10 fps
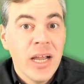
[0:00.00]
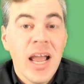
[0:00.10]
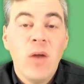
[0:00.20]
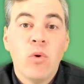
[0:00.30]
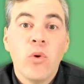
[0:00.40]
and
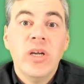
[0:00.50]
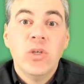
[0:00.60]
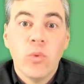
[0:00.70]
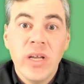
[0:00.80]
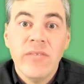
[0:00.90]
we're going to
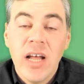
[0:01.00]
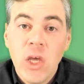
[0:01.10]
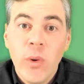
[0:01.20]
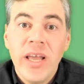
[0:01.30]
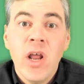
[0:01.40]

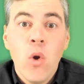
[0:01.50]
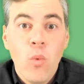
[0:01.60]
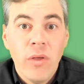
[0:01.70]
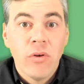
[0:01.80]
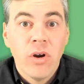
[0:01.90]
reevaluate
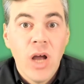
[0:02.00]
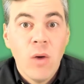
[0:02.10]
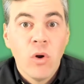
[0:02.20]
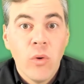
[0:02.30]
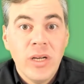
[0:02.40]
whether or not
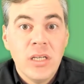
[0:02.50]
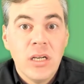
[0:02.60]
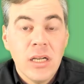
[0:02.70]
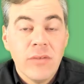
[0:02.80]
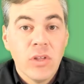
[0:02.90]
we're going to
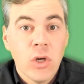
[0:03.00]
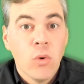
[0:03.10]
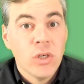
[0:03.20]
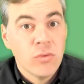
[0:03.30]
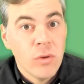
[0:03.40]
deliver the
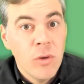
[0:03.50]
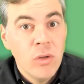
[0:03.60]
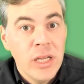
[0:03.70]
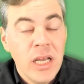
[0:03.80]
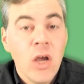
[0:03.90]
course
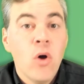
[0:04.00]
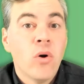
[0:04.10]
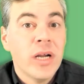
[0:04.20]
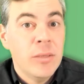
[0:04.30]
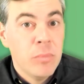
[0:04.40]
remotely or
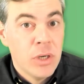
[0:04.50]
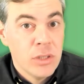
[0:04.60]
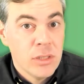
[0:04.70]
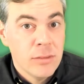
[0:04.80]
in person.